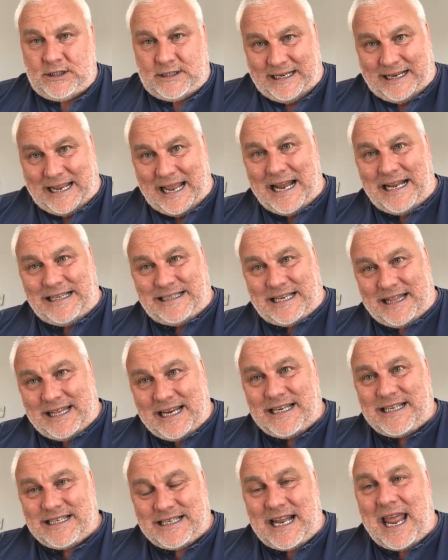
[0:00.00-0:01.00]
to get it to
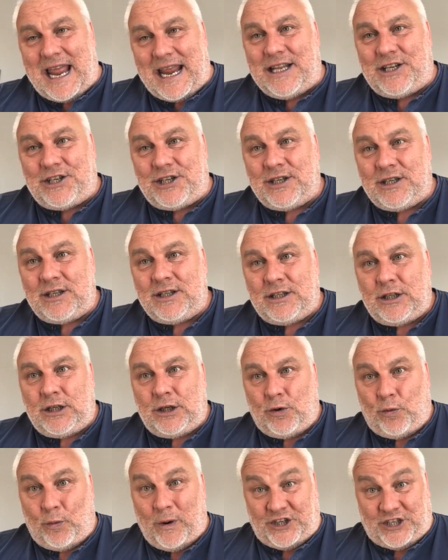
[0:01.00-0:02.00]
this stage,
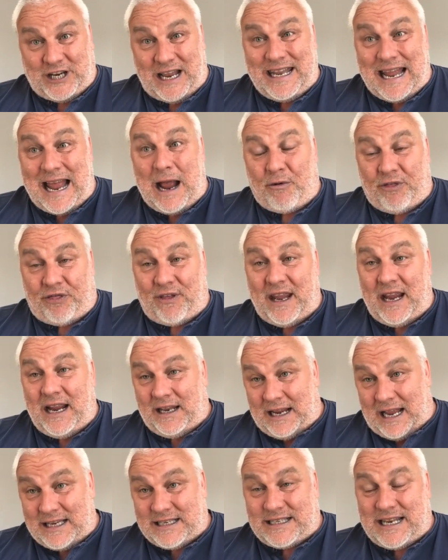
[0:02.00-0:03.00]
which I now think,
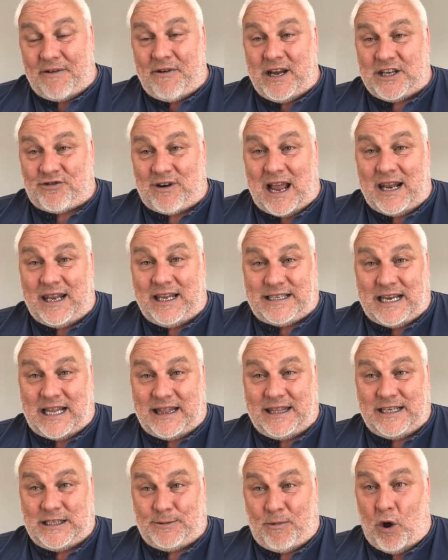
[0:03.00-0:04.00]
as Derek's rightly
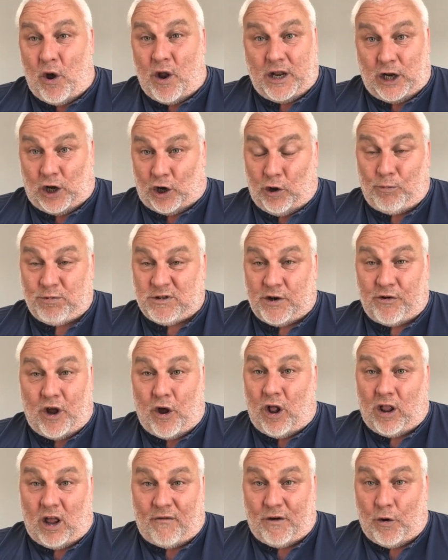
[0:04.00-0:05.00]
said this morning, clubs are
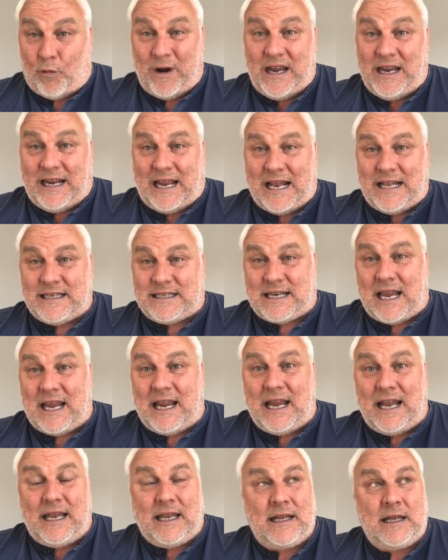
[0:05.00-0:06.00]
all over weekend
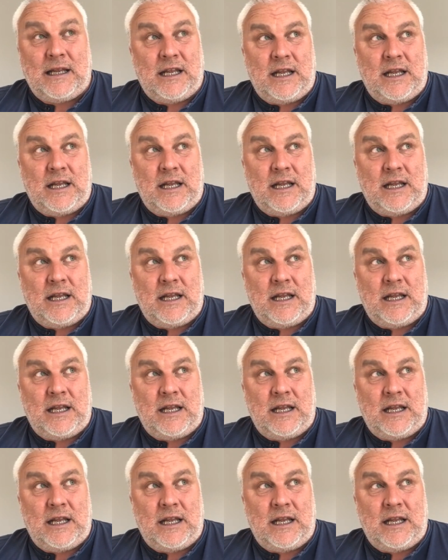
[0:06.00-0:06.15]
saying,